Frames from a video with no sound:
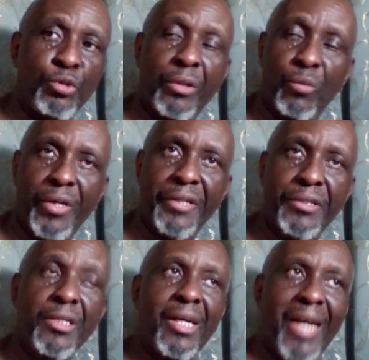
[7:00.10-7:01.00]
words
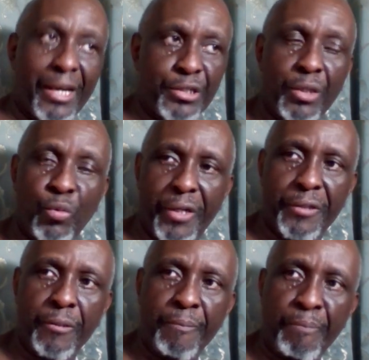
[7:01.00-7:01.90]
actually works.
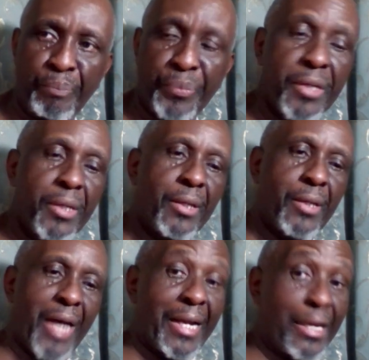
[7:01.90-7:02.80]
And
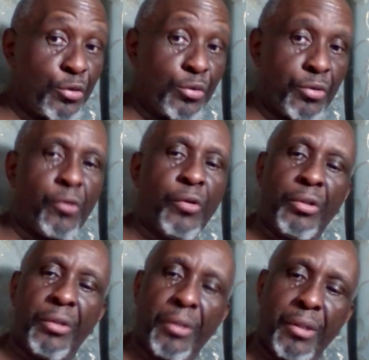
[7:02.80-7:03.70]
as you know,
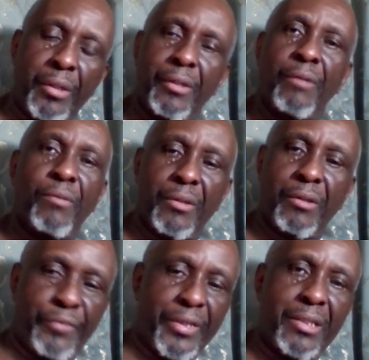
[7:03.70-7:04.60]
the first
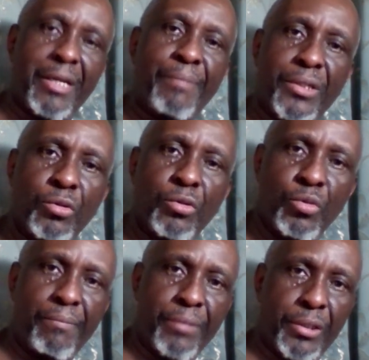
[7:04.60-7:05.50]
step is to do the
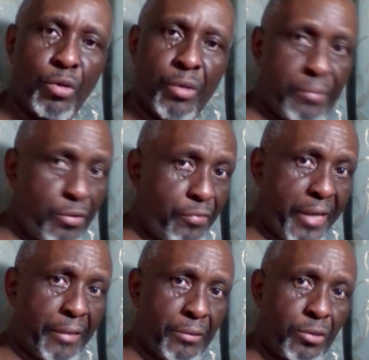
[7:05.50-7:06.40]
persona profile so
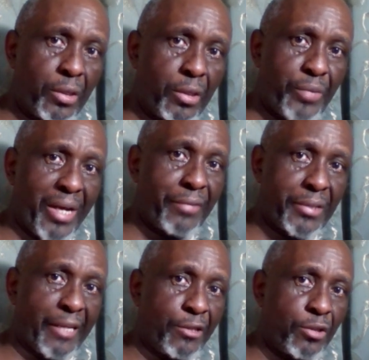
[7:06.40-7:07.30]
that we have a sense of that.
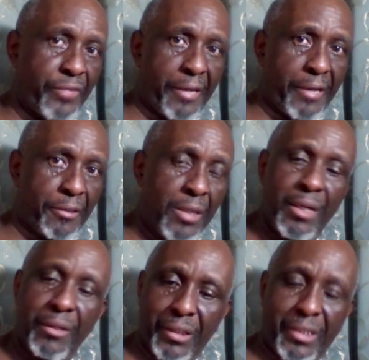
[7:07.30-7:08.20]
The second
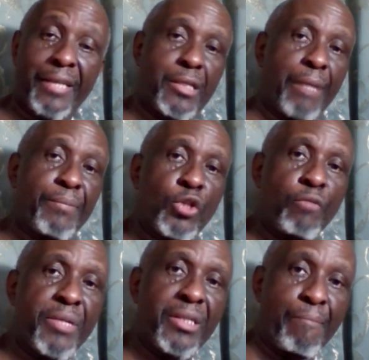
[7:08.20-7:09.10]
step is to build a
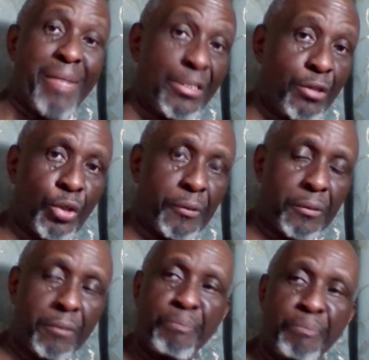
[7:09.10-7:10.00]
mental model.
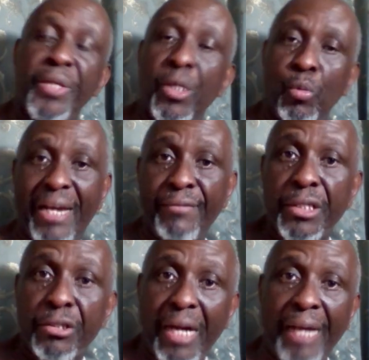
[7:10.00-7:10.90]
What I've described to
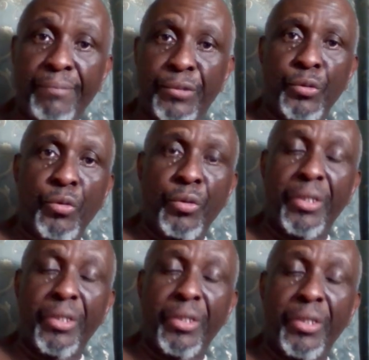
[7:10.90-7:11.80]
you is a mental
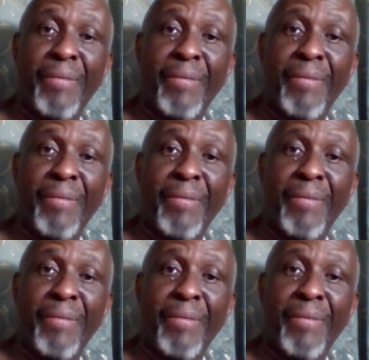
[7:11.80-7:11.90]
model.